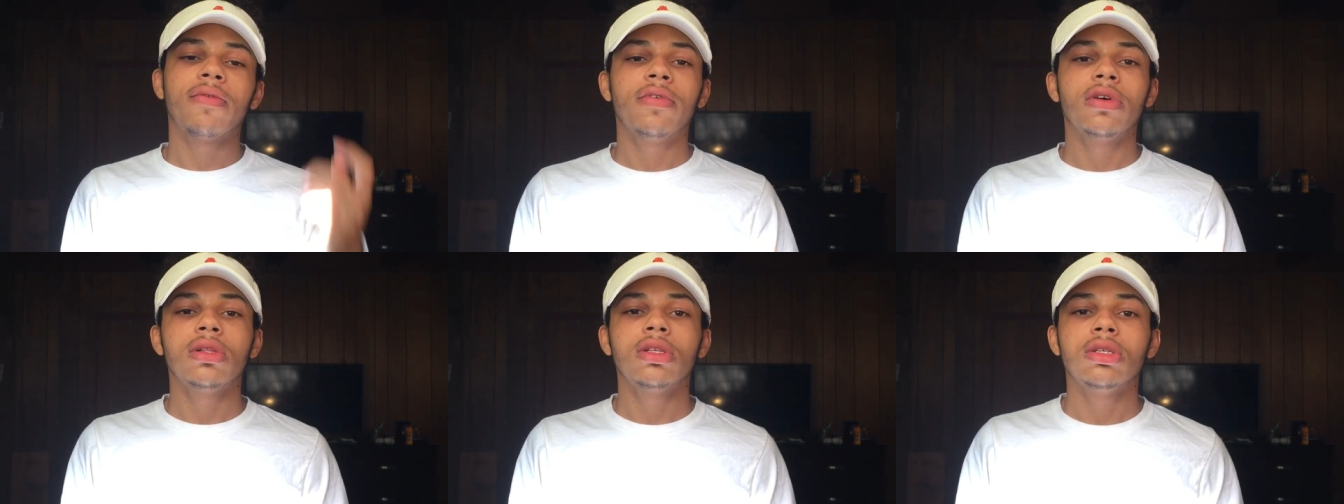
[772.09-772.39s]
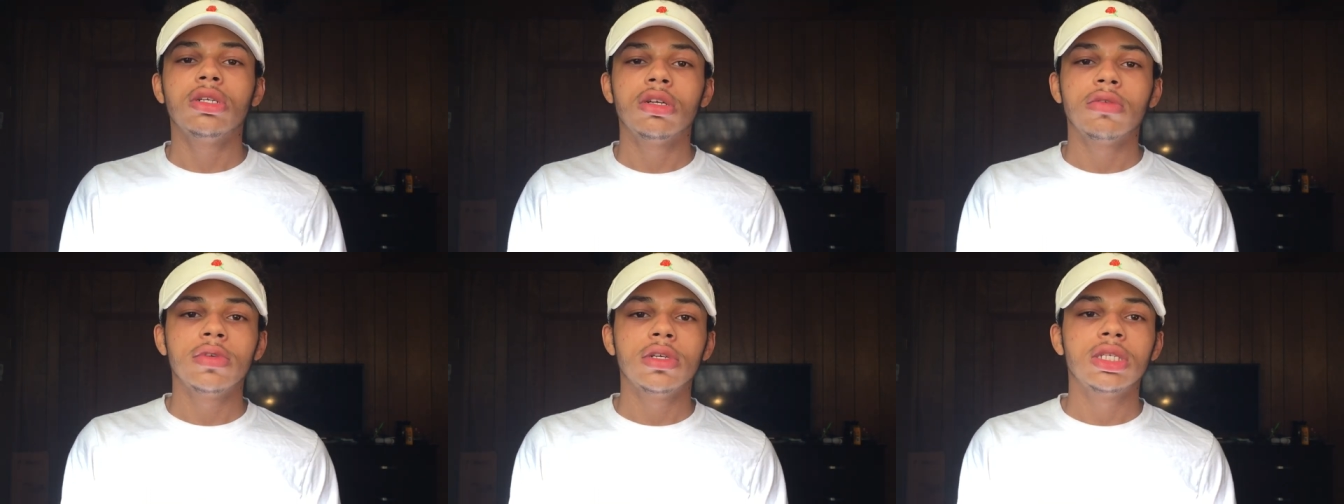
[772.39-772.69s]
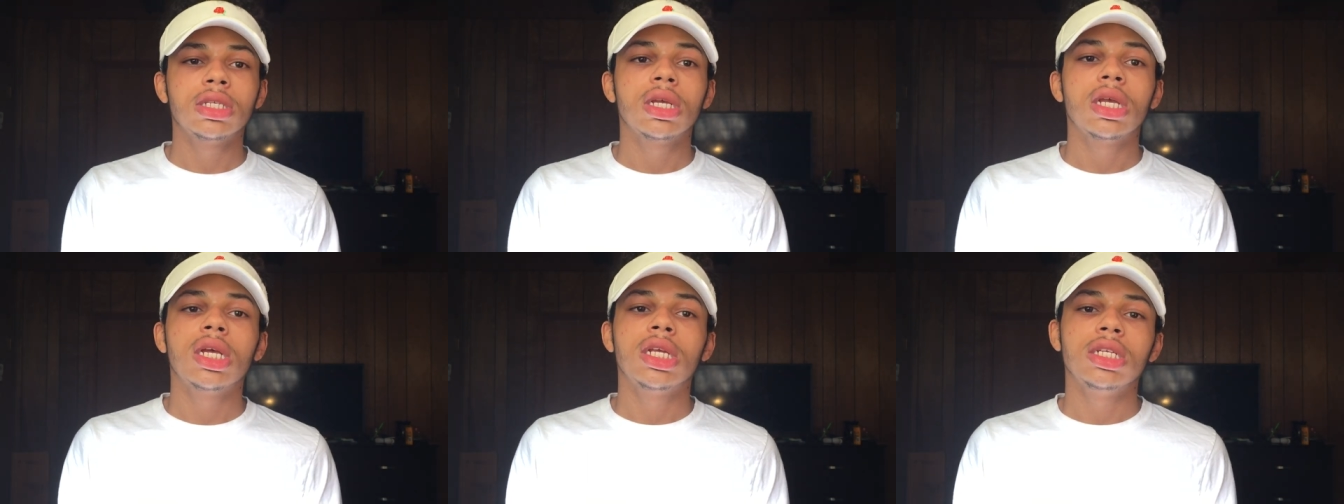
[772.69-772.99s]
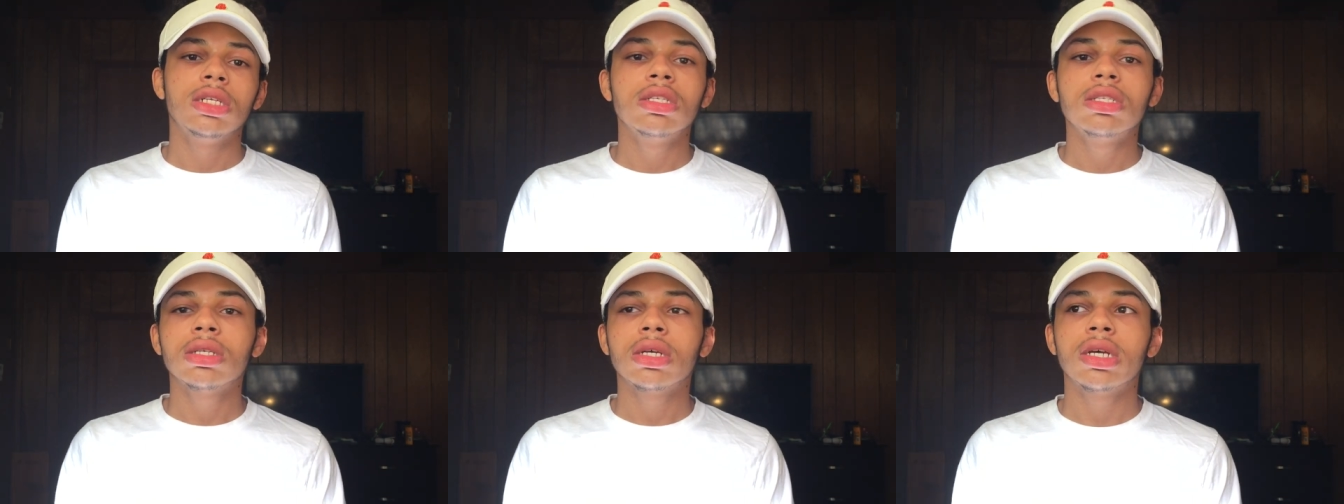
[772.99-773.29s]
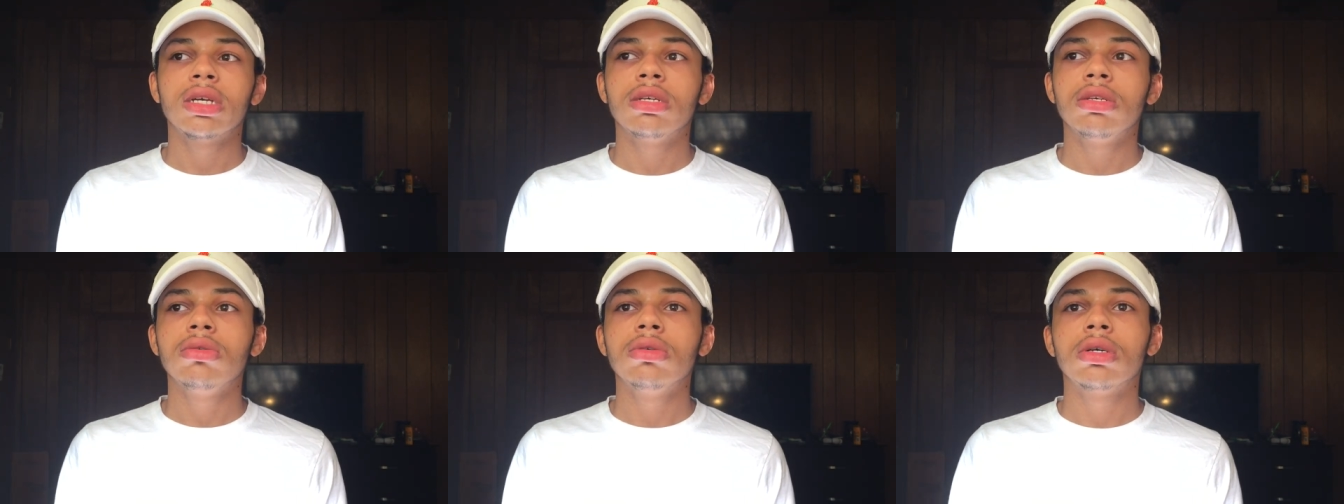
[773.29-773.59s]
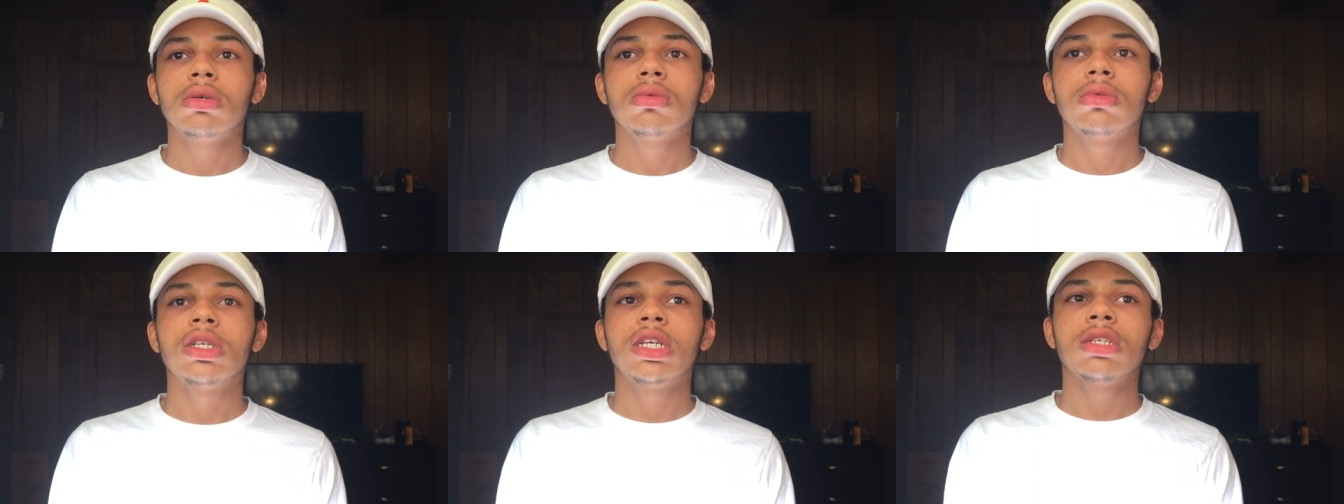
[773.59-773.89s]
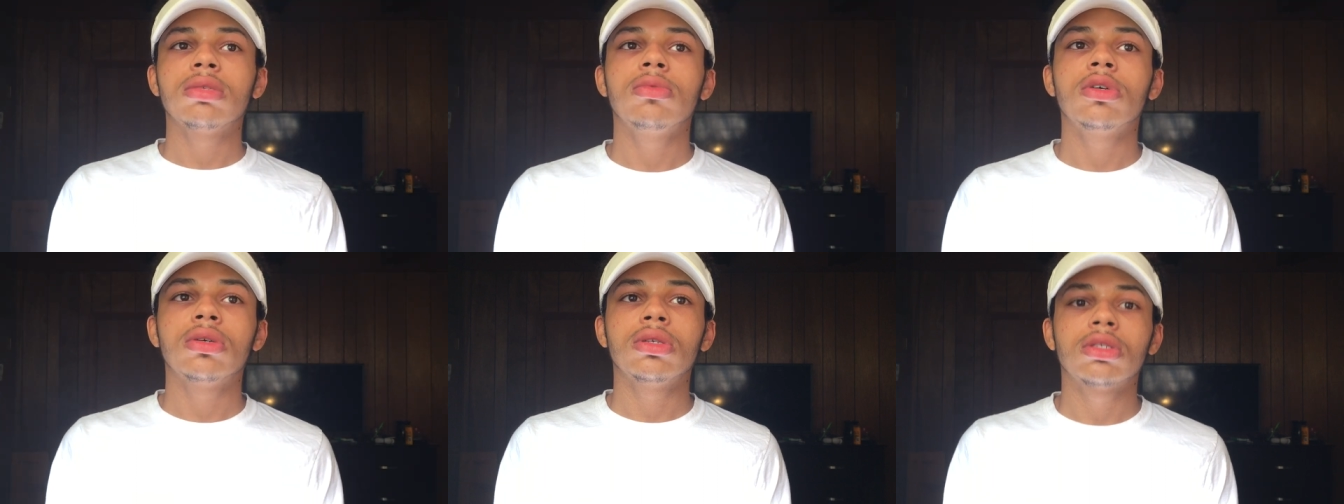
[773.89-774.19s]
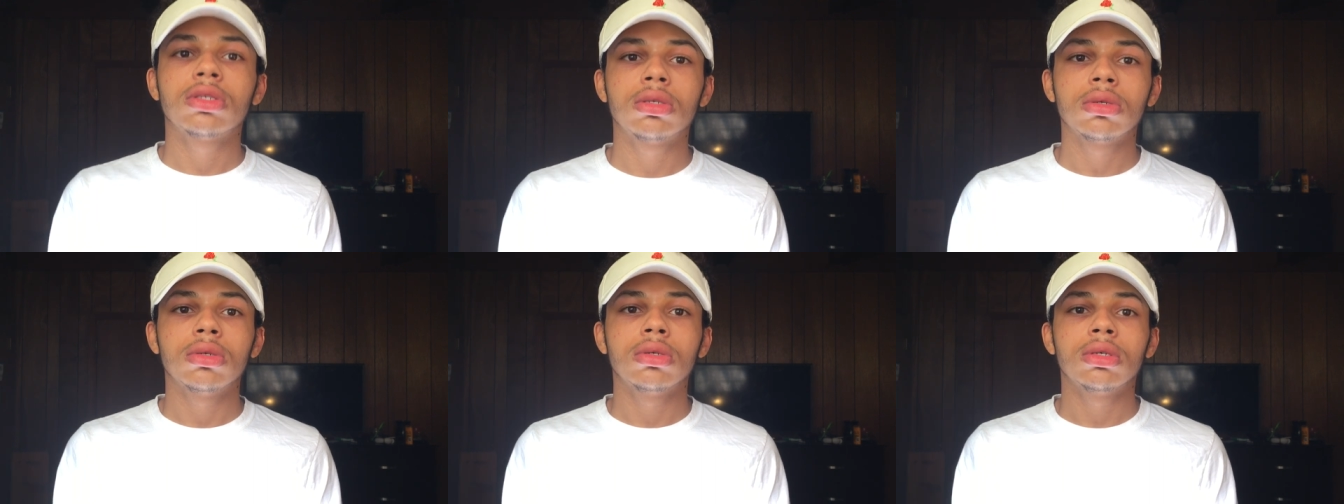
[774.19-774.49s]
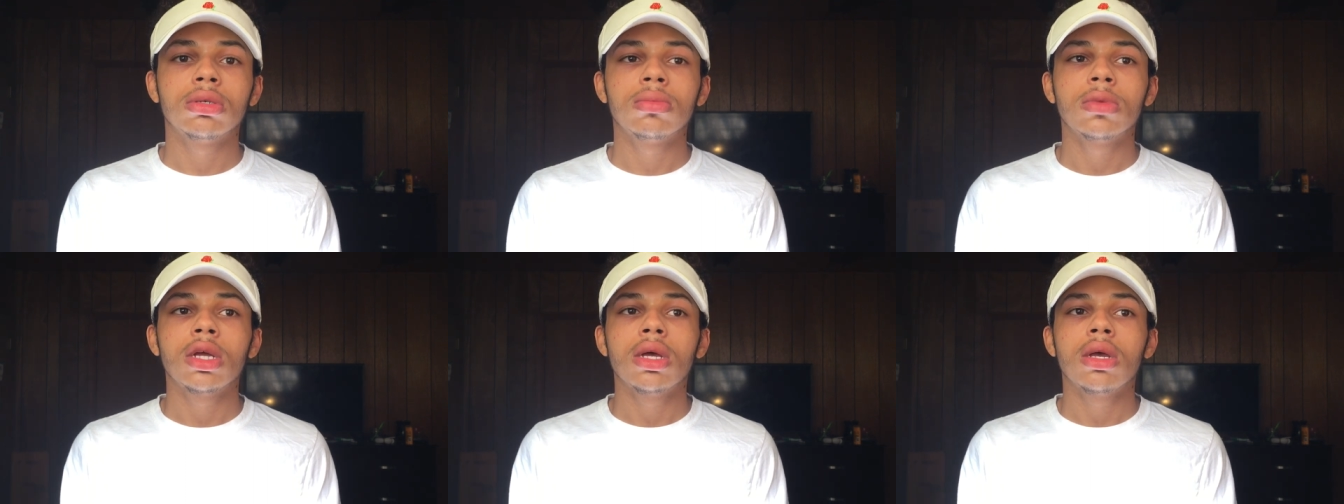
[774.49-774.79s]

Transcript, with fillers: feeling nervous, just like, you know, text me on Instagram.